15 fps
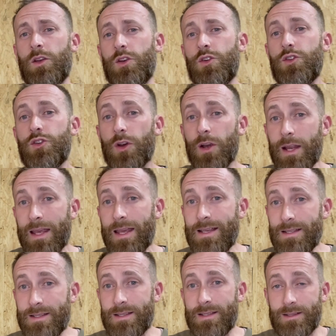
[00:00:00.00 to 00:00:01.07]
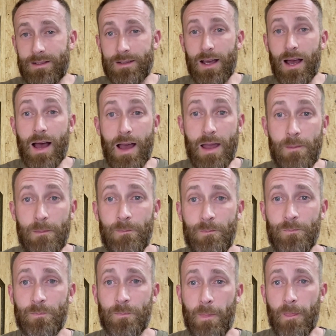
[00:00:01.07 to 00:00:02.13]
during his time
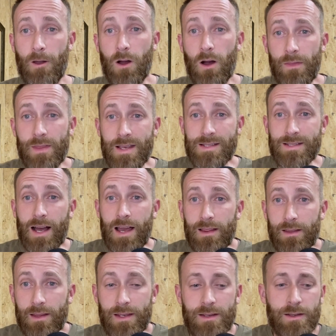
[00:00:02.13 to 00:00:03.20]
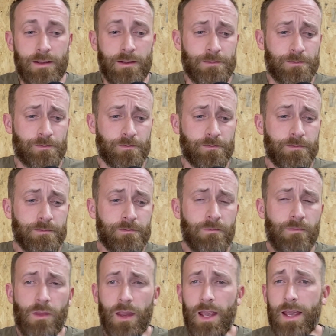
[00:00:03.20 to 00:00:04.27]
on this island,
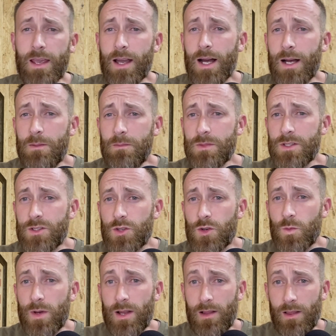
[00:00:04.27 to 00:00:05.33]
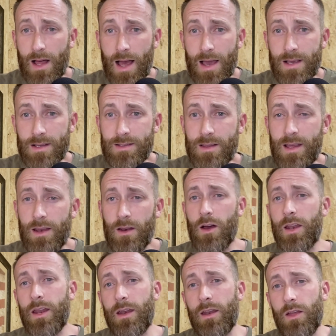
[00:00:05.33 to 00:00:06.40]
he comes to realize that
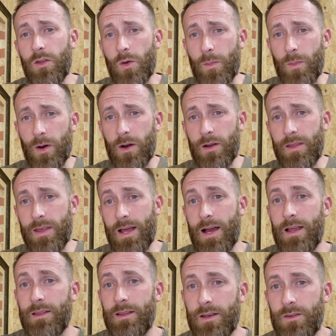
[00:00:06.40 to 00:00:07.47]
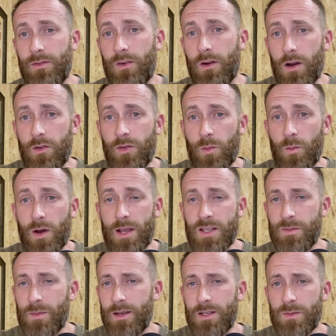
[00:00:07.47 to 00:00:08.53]
on another part of the island, far from where he's
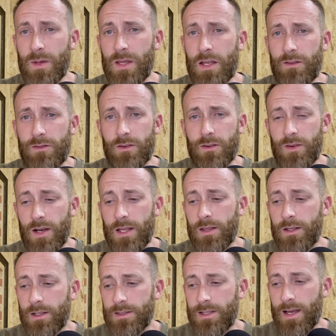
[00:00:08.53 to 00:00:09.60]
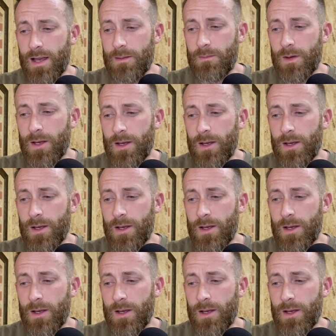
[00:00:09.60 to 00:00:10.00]
been there for a very long time,